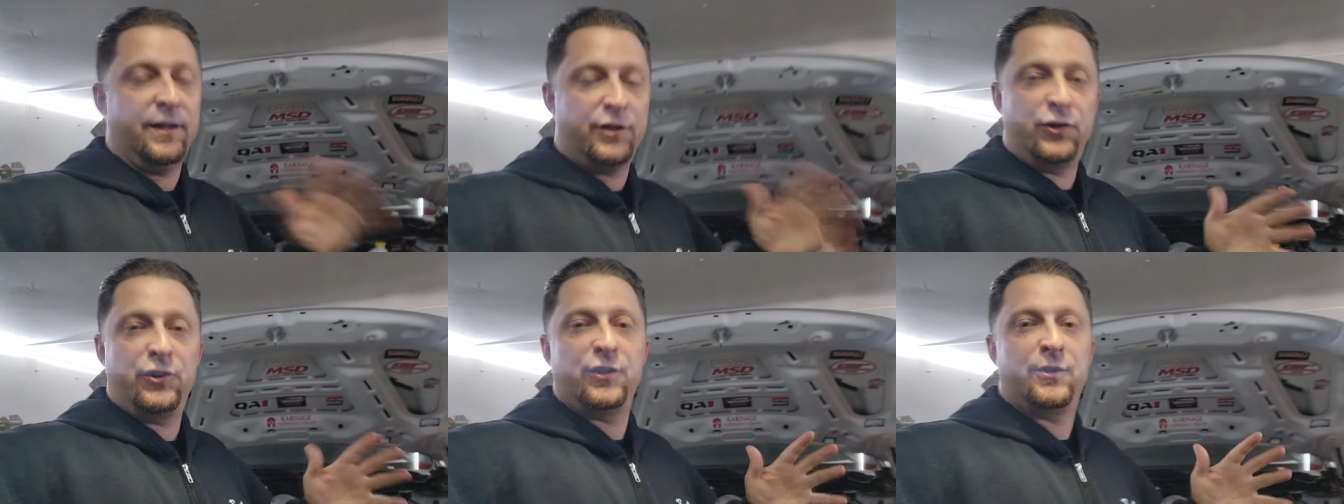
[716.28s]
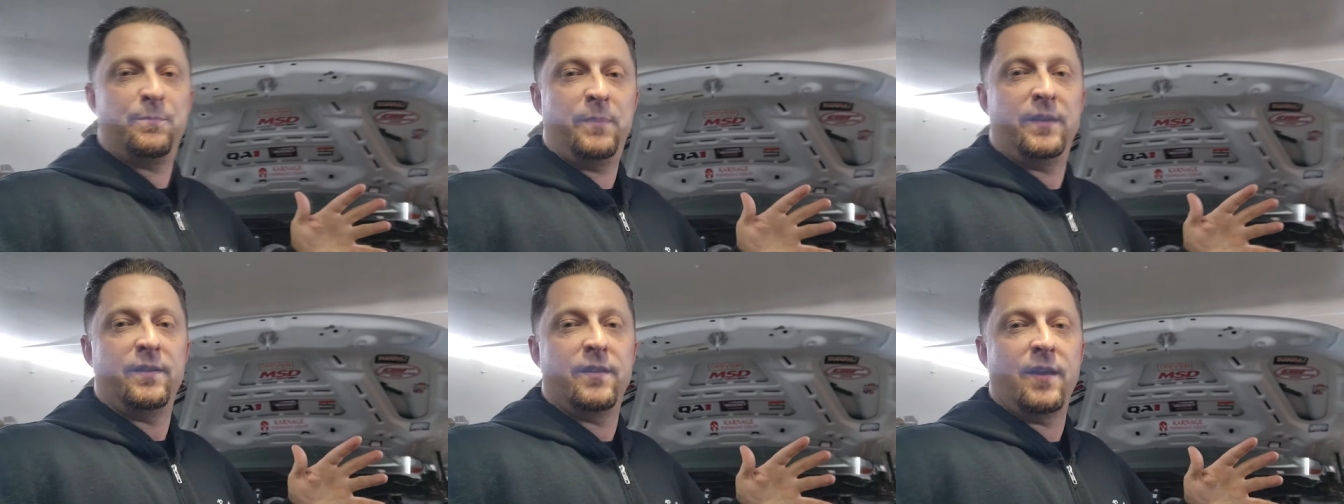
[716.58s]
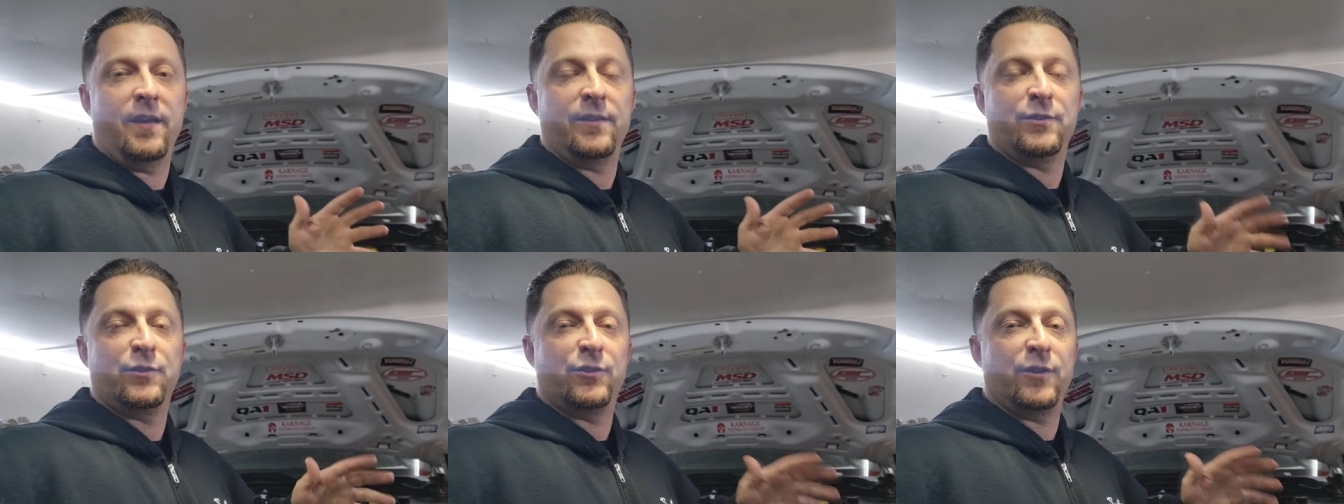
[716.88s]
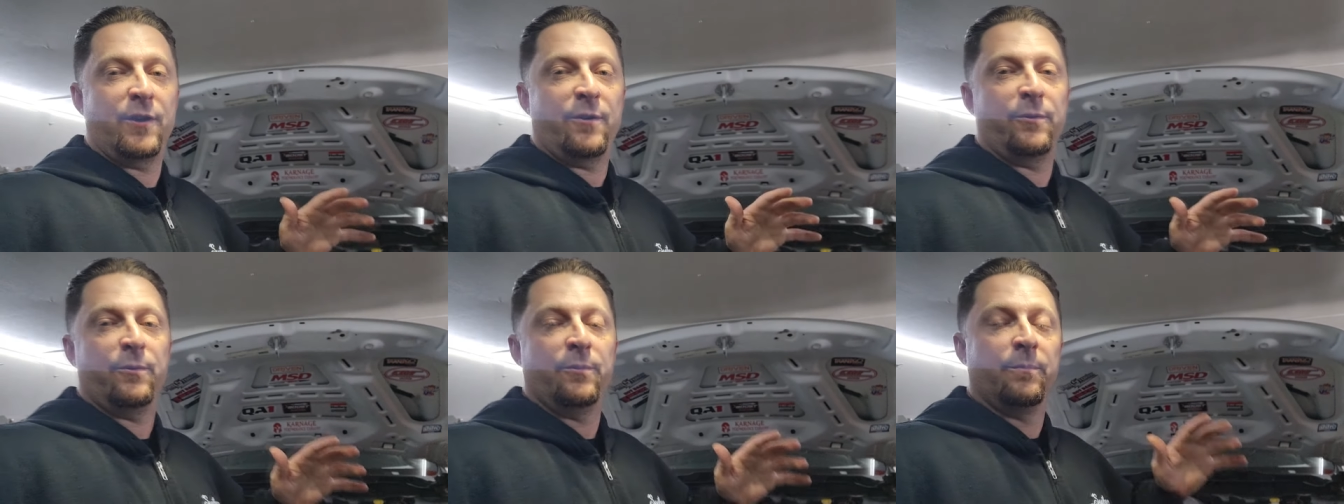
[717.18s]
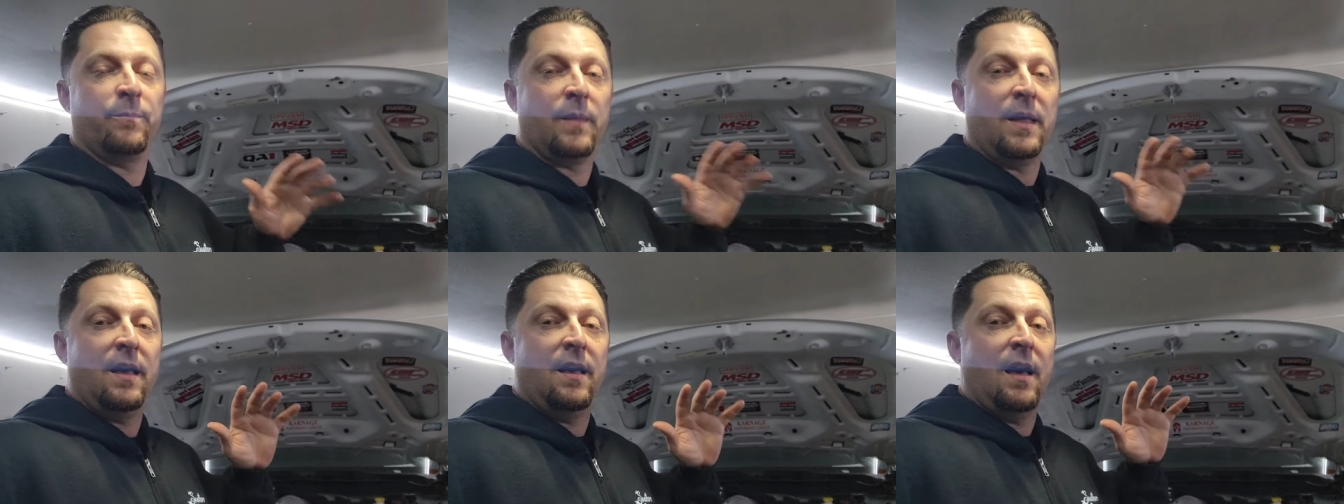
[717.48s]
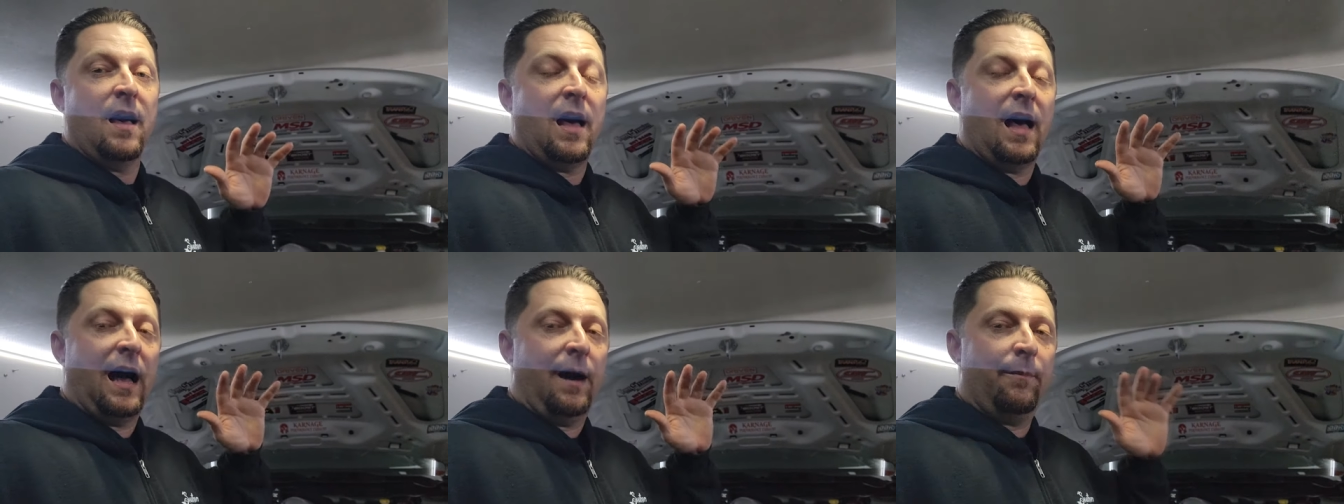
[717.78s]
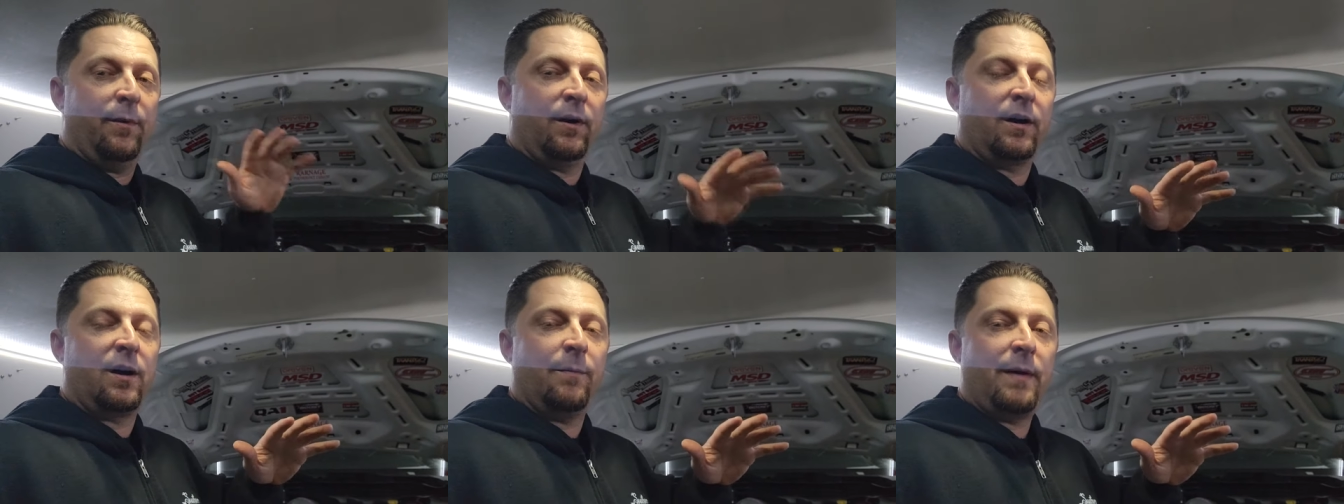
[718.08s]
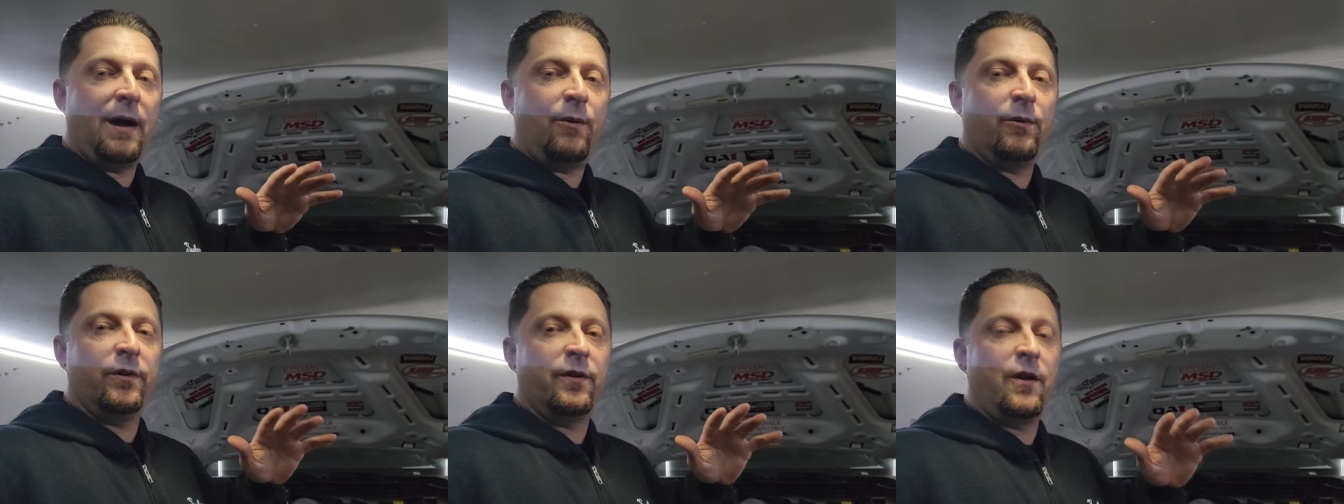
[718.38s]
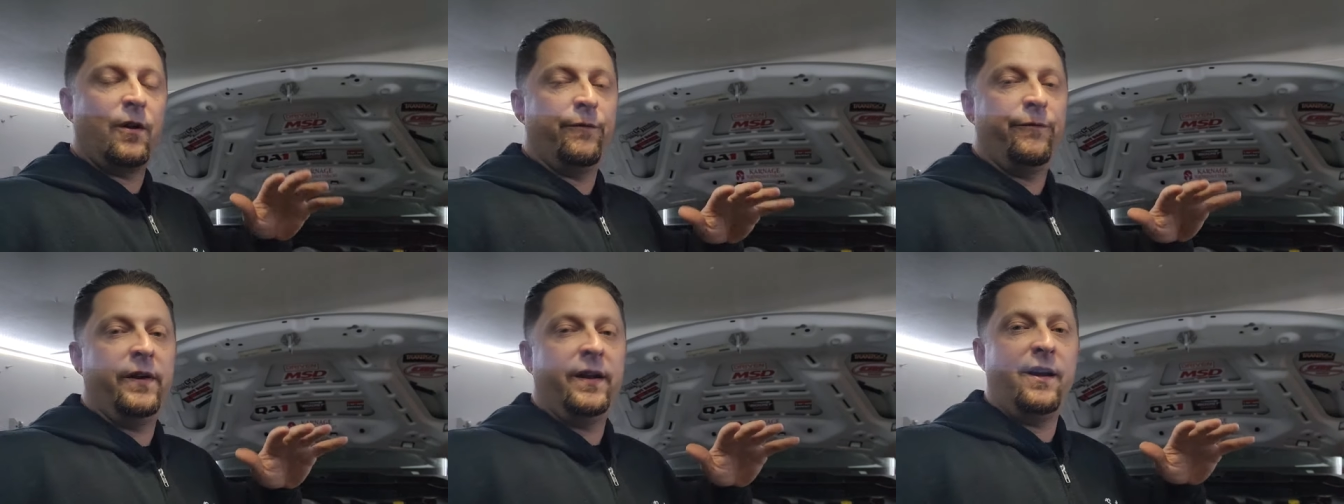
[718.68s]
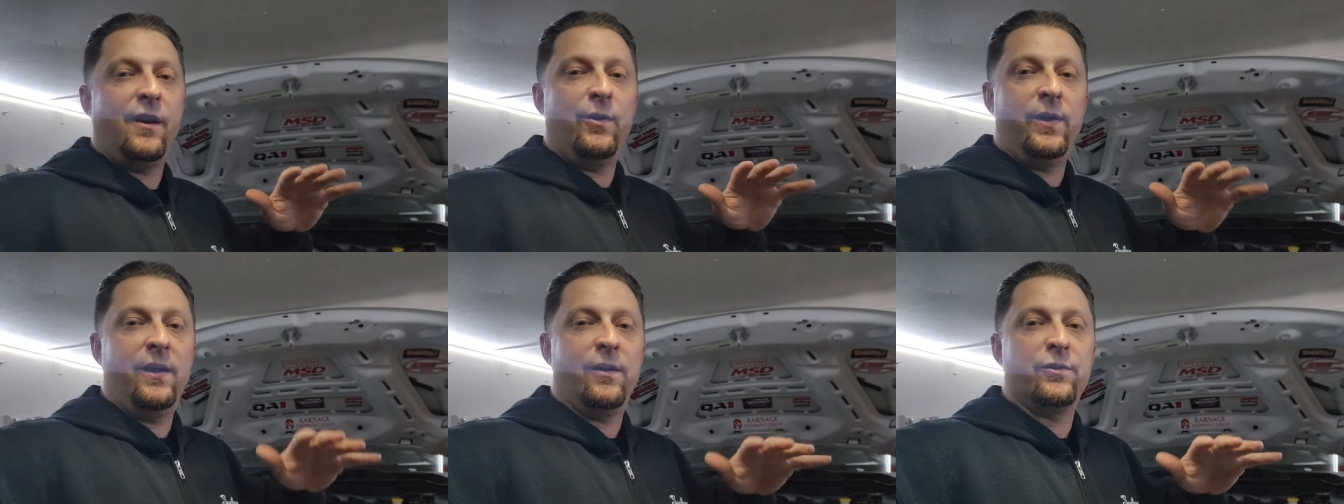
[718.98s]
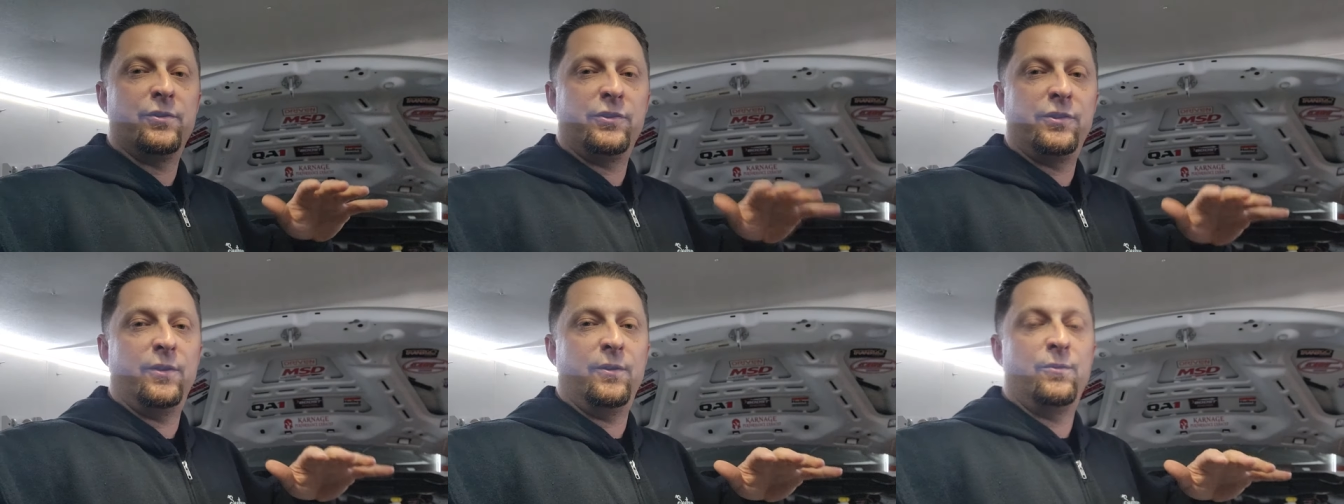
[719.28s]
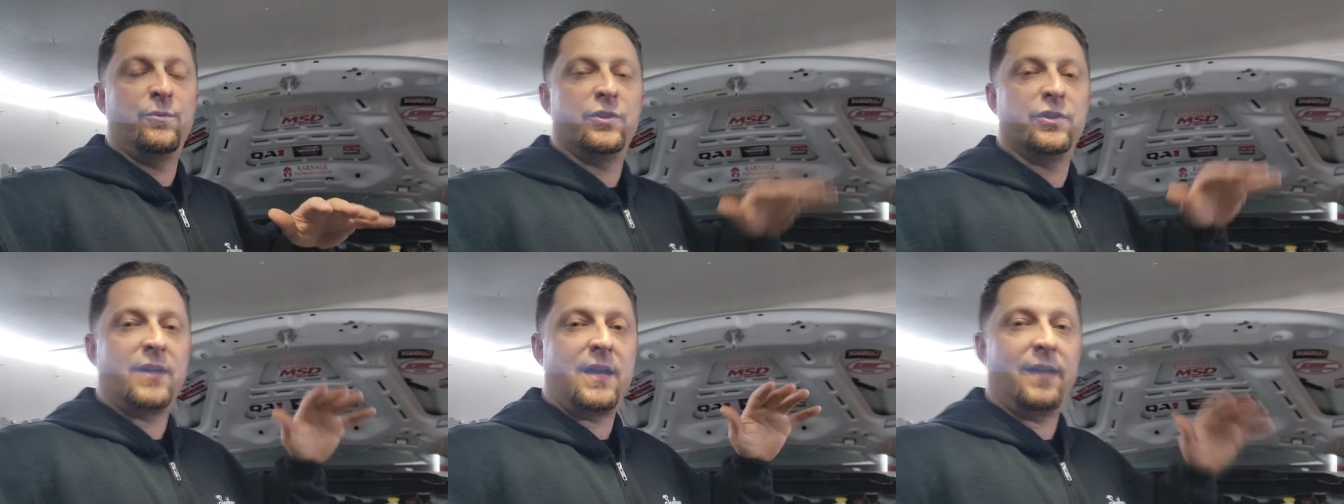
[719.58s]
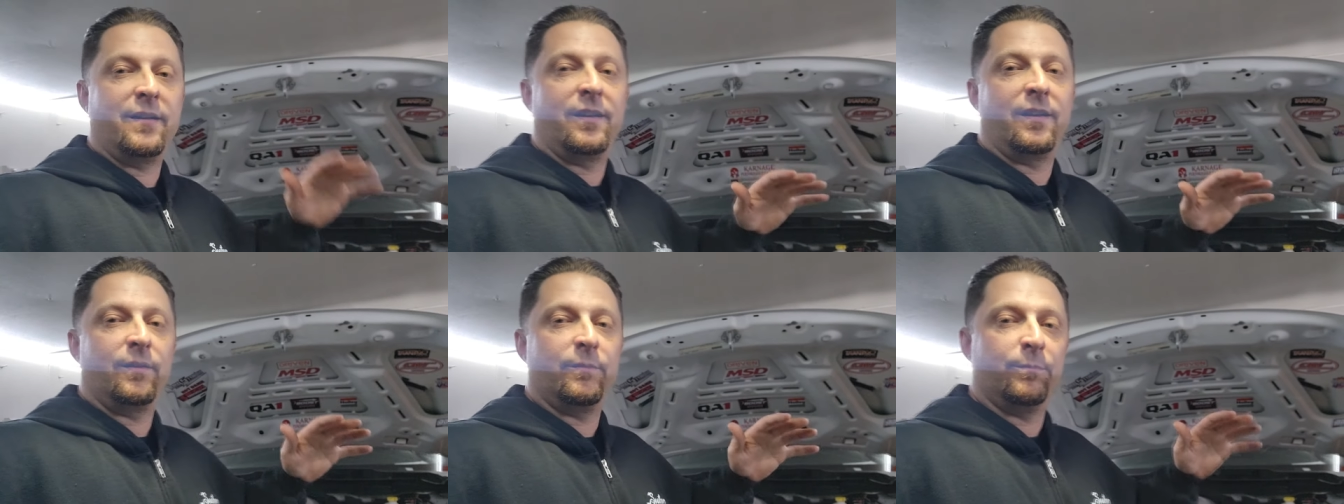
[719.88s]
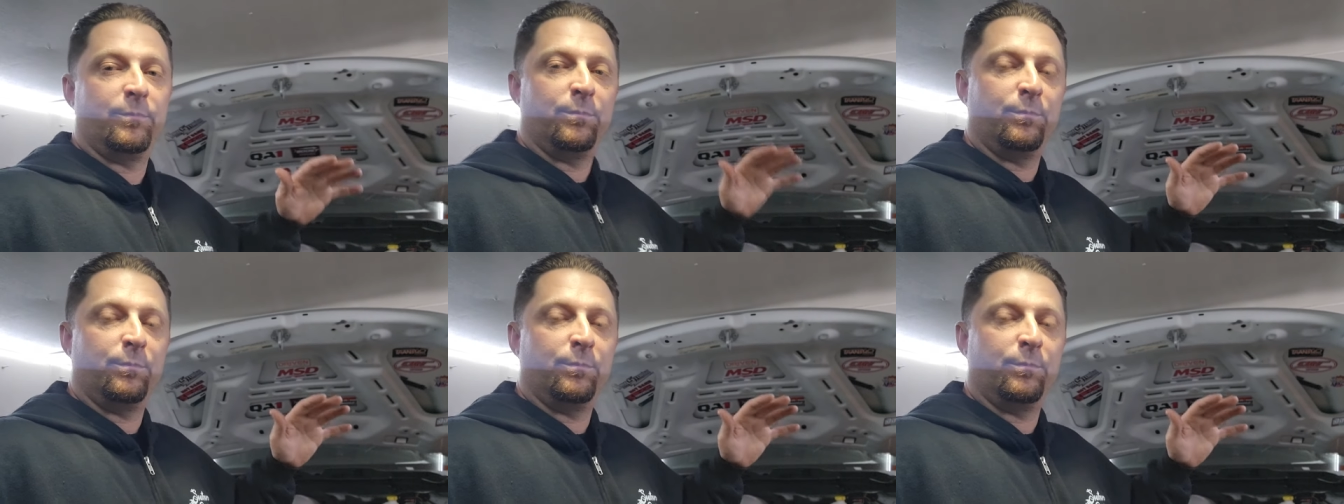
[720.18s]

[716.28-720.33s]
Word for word: It's just been nuts. So I'm gonna come out with another video here soon, just kind of